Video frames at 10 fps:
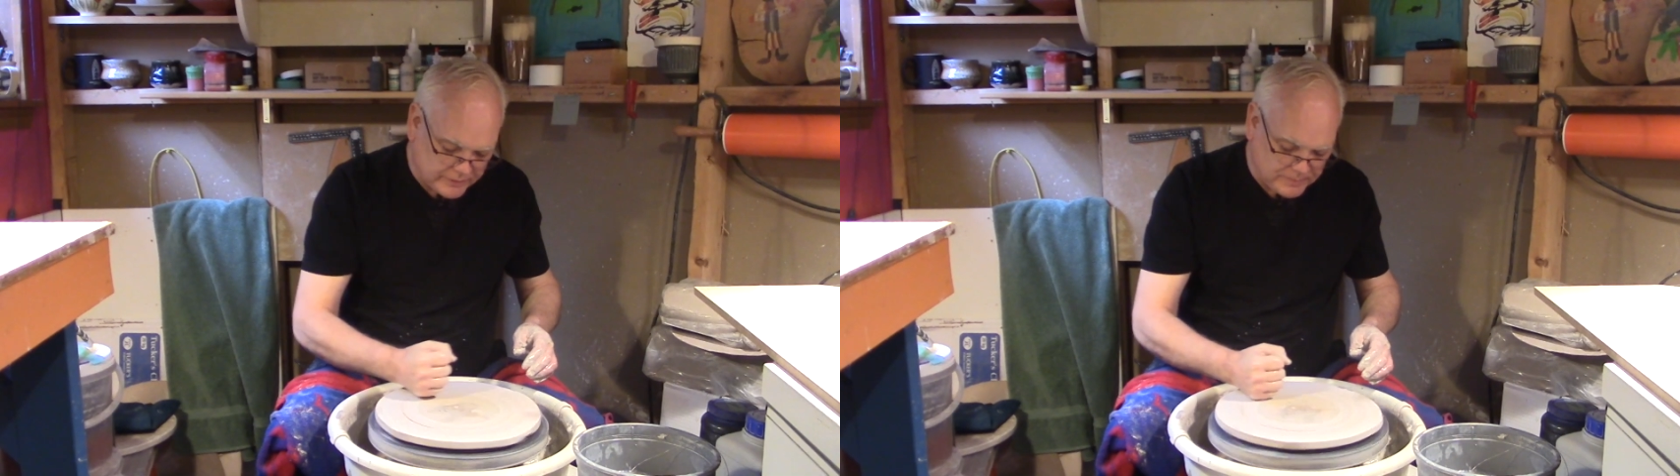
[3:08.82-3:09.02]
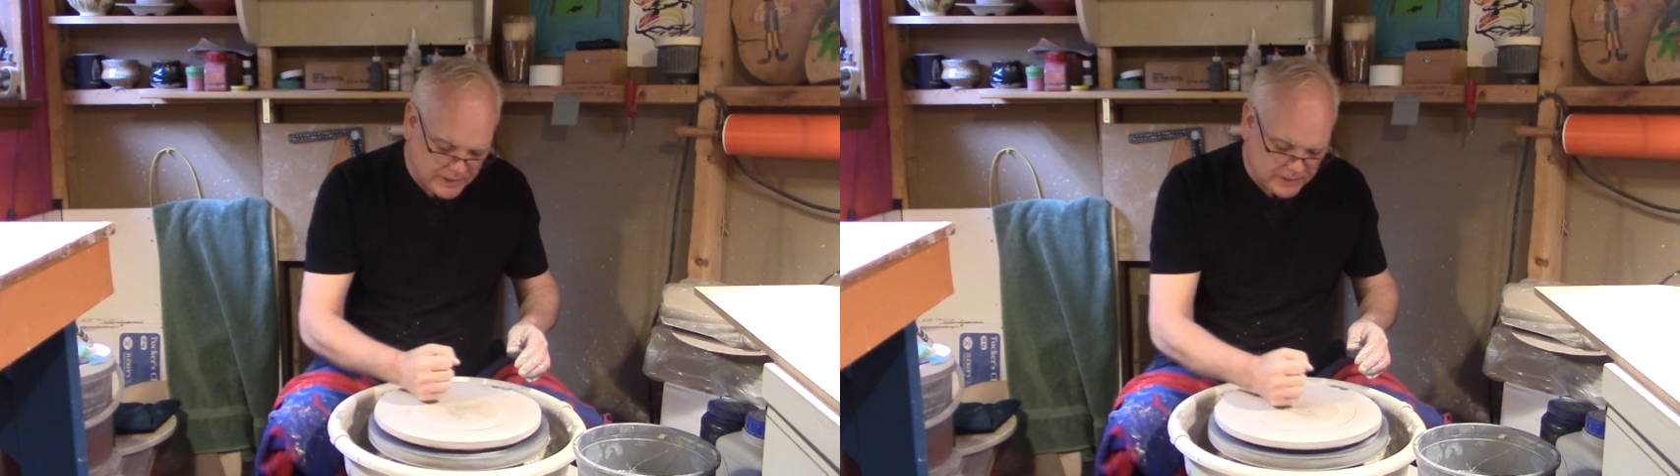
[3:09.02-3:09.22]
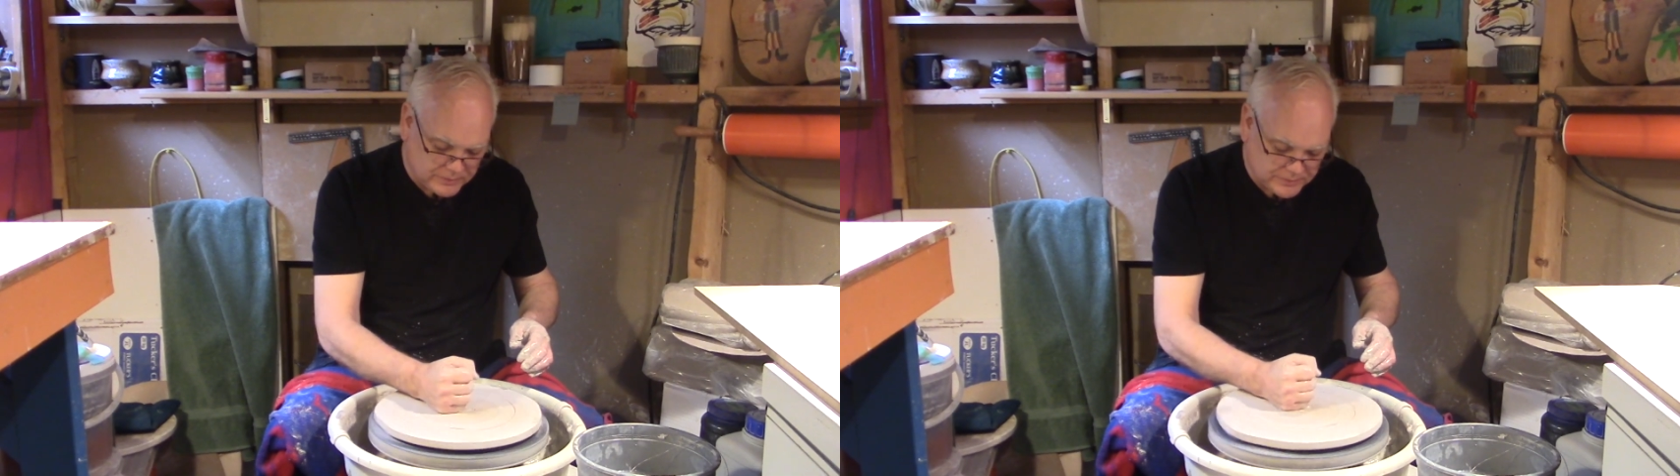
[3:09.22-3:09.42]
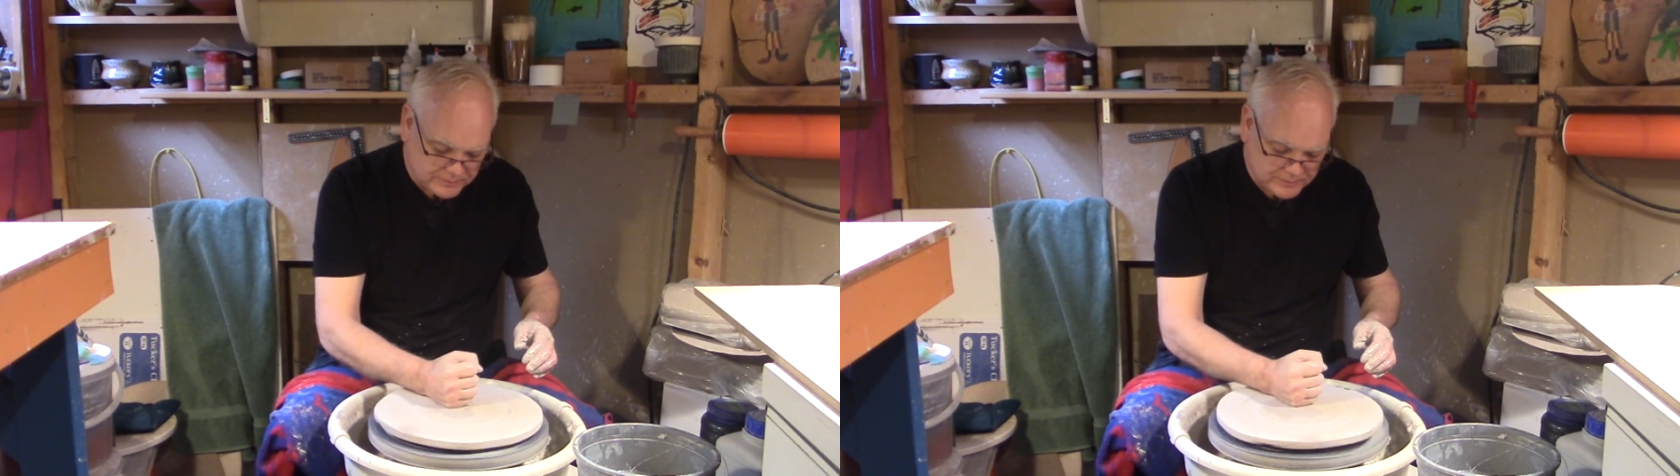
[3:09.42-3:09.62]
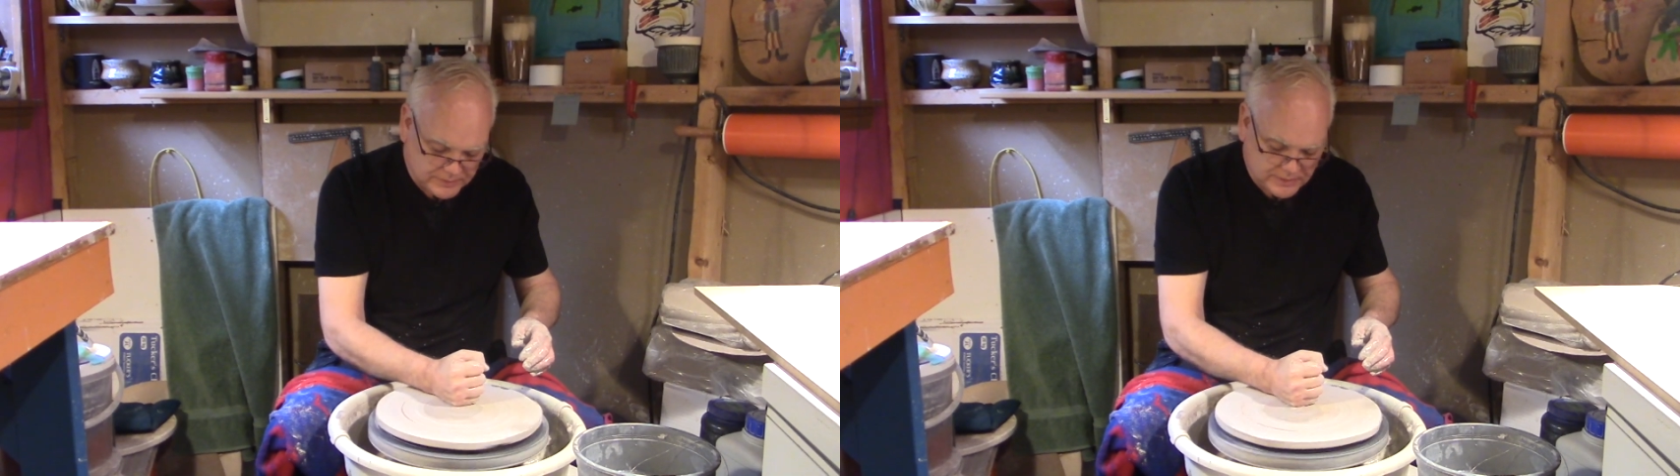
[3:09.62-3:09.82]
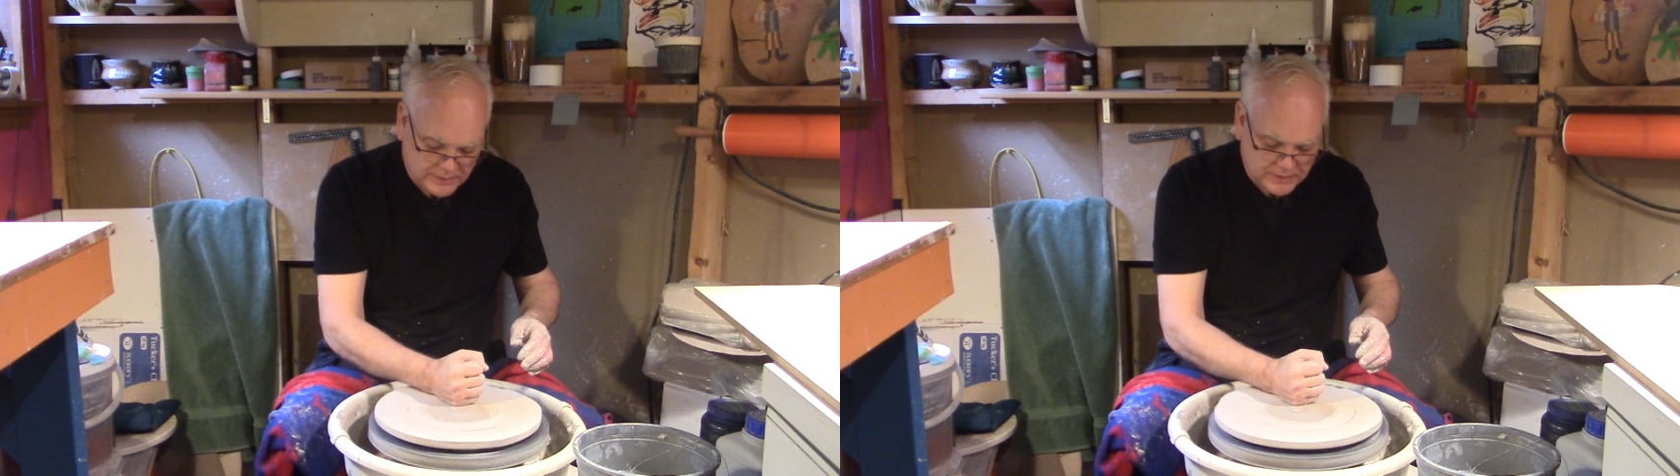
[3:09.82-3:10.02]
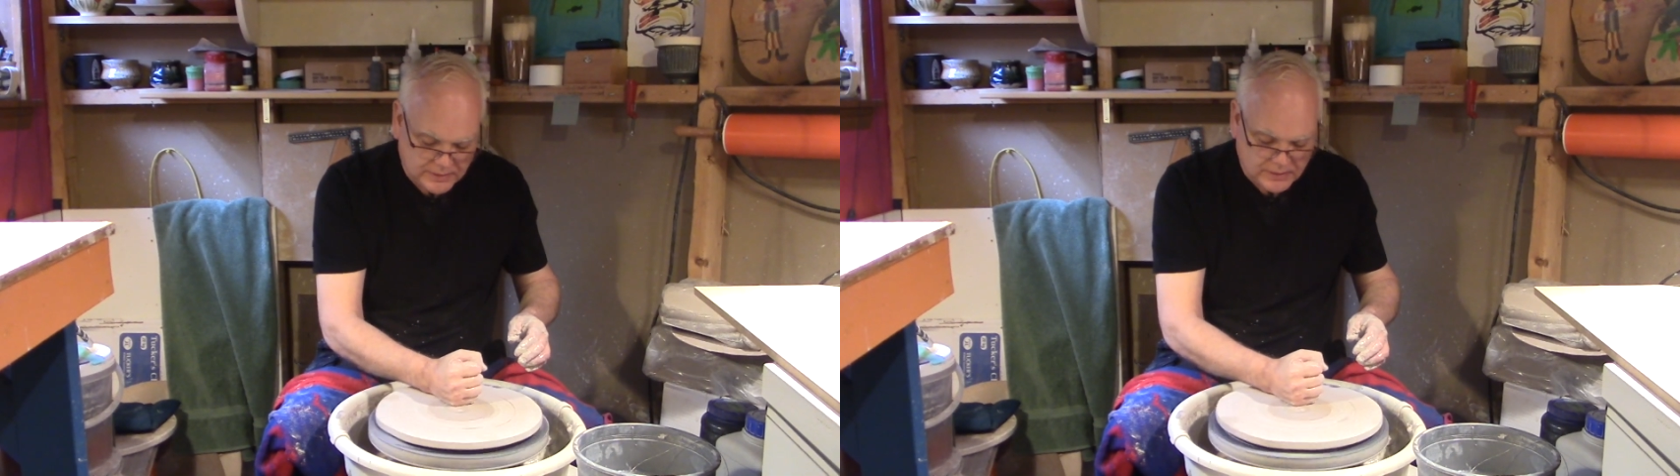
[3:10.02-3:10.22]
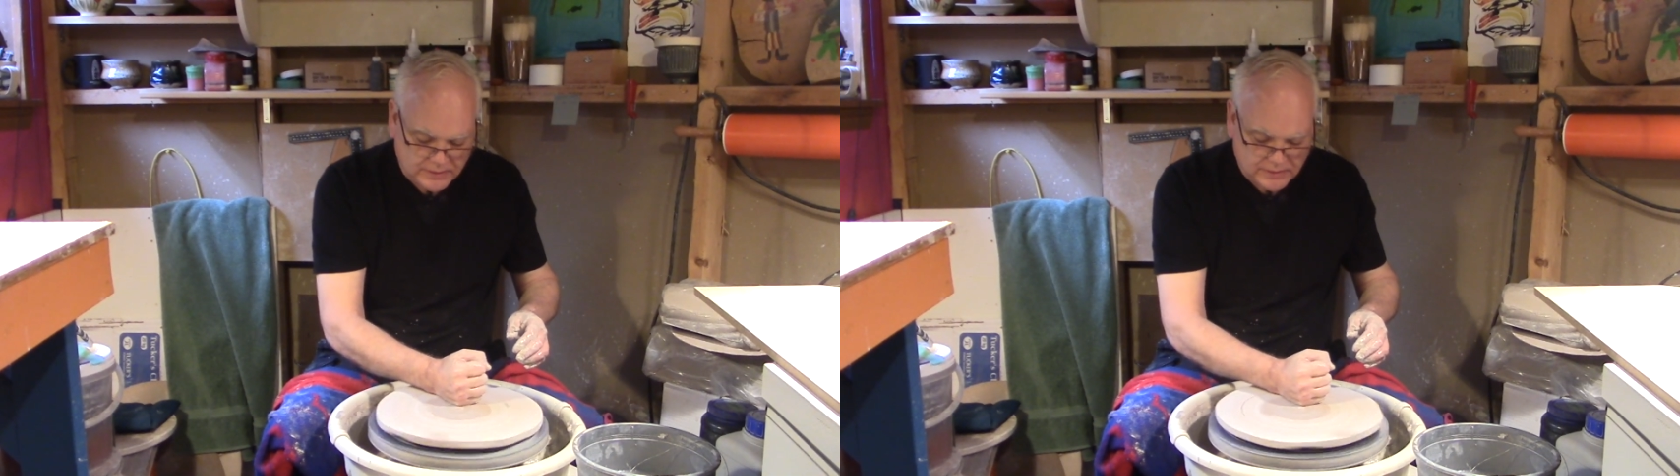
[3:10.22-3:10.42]
it a pound,
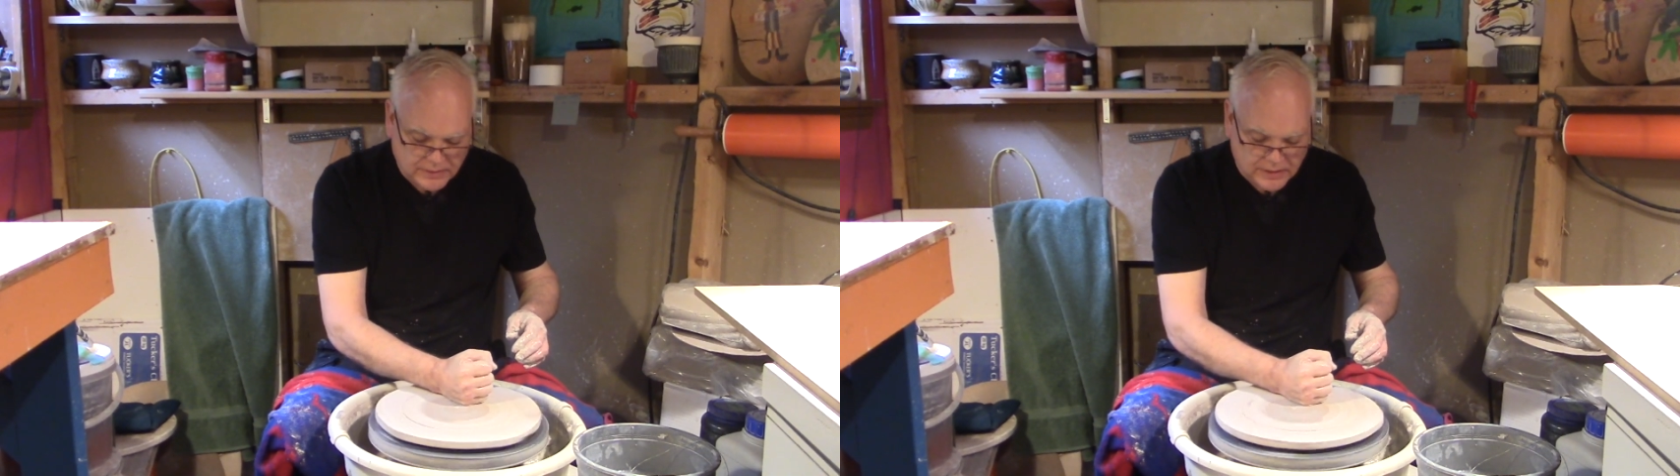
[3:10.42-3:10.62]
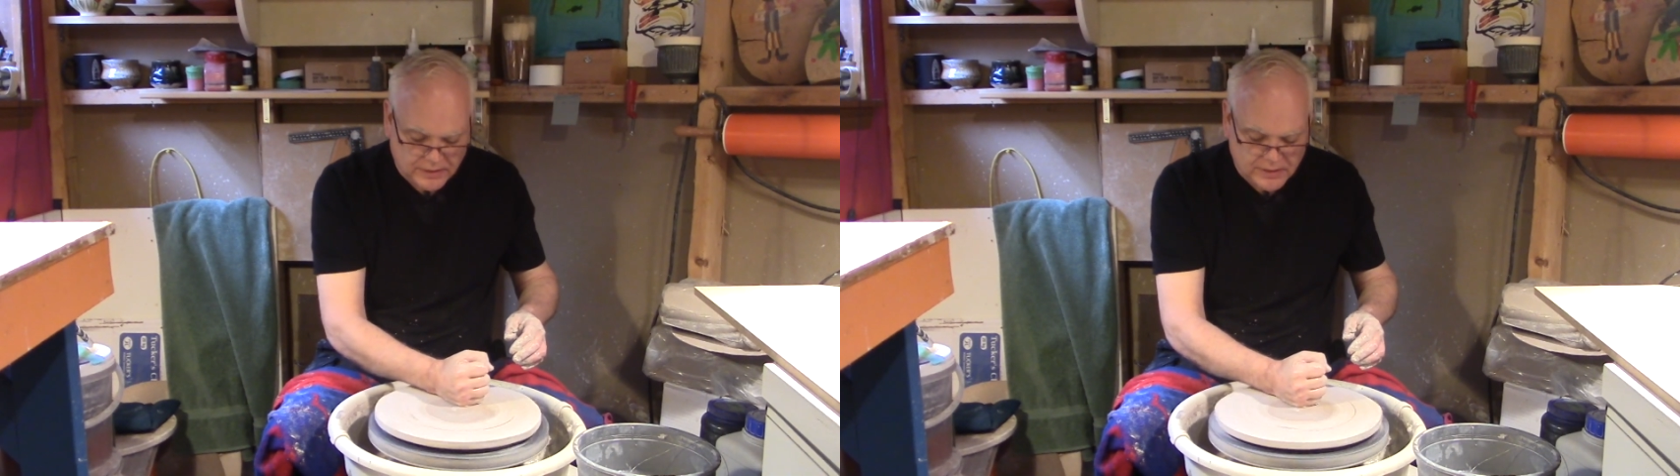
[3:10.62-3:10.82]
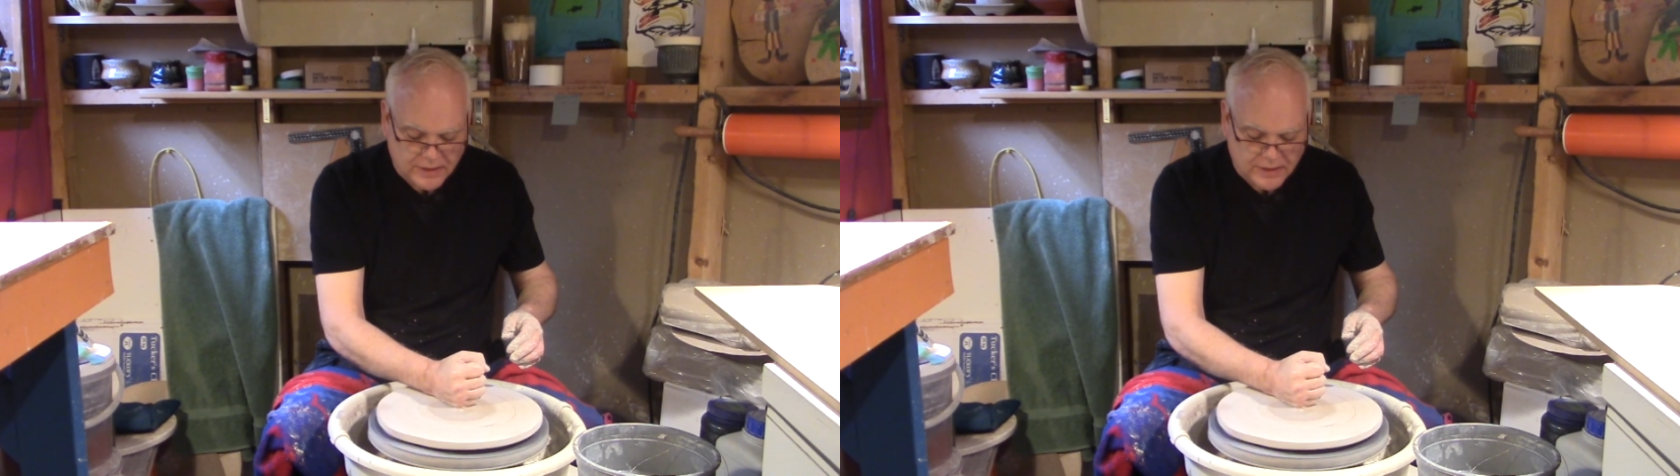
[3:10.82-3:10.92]
and